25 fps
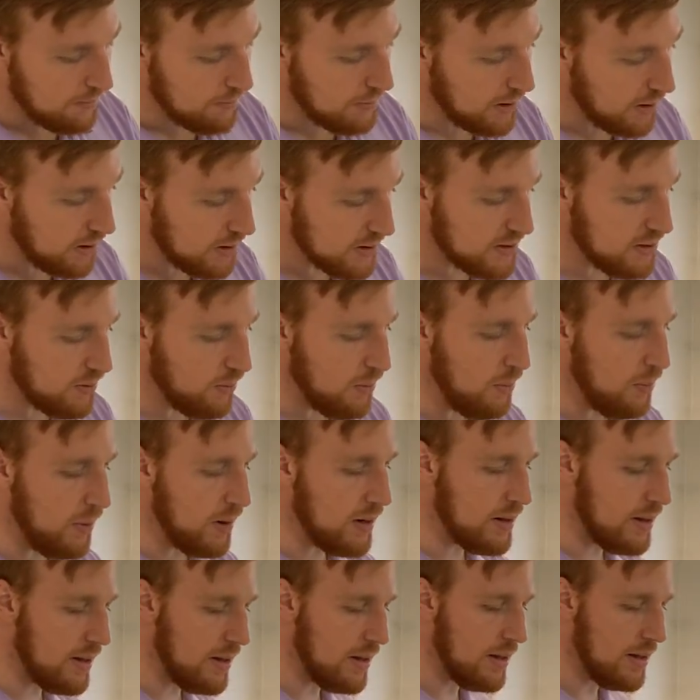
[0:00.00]
But also we
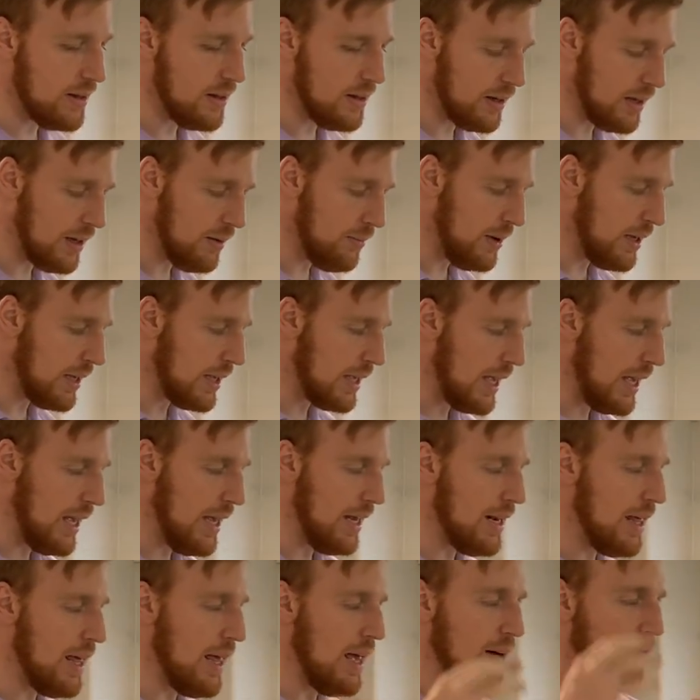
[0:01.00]
want, again, we
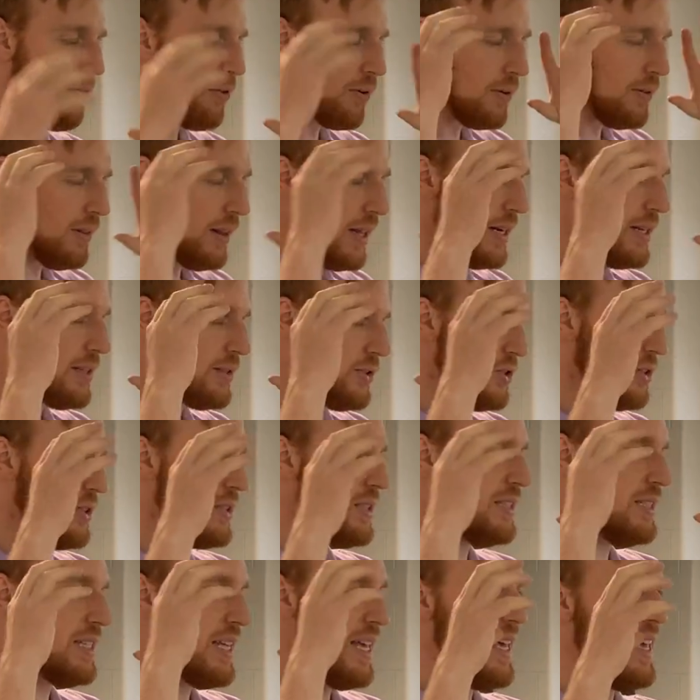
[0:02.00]
can't ever let it
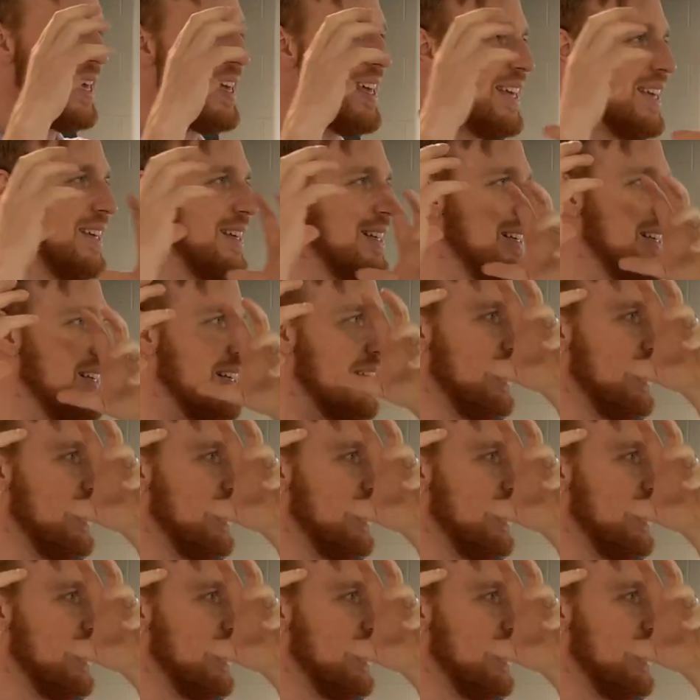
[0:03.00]
just stay